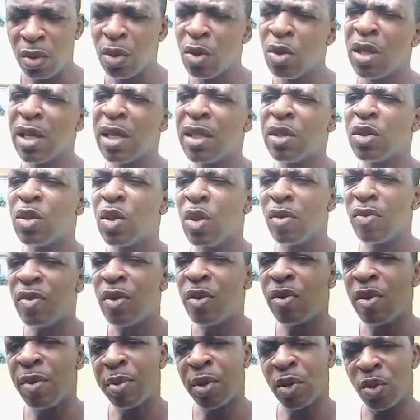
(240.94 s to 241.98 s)
do you think a son of a
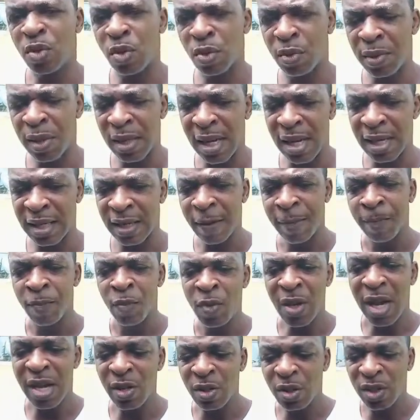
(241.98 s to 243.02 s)
rapist will be like?
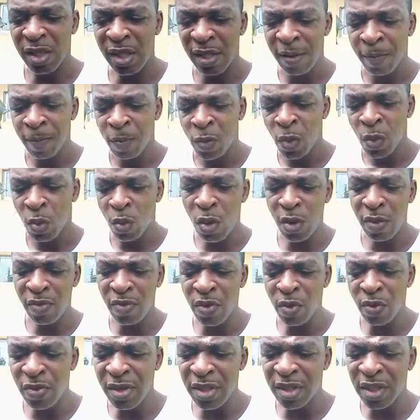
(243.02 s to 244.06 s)
Now, you see, one of the
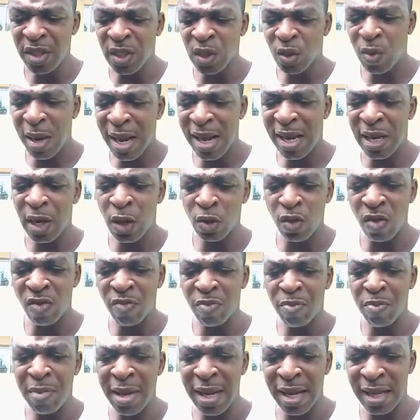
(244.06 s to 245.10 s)
reasons why a lot of
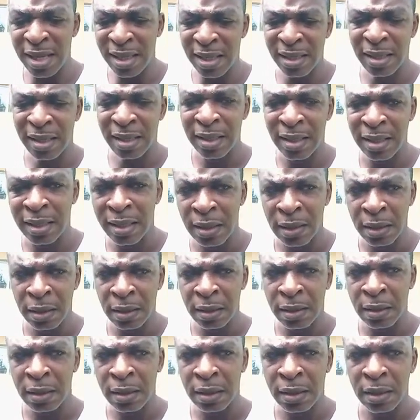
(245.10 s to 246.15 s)
men
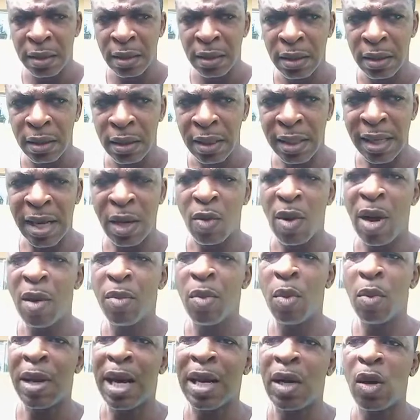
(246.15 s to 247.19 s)
in
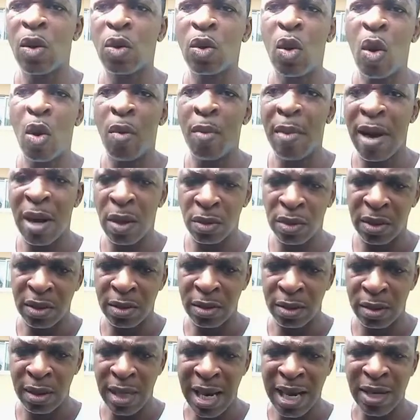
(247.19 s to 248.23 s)
Akwaibom cannot come out
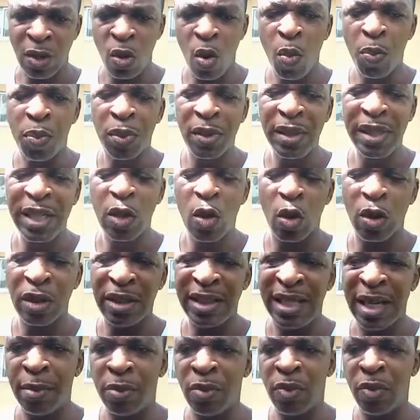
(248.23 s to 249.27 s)
and openly
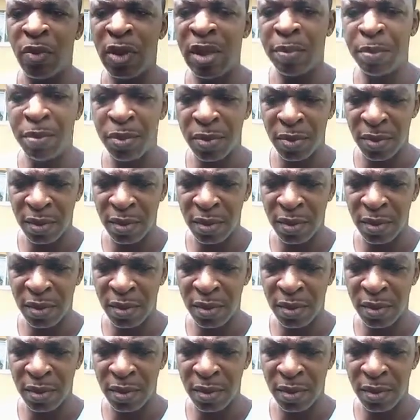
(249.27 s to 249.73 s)
condemn rape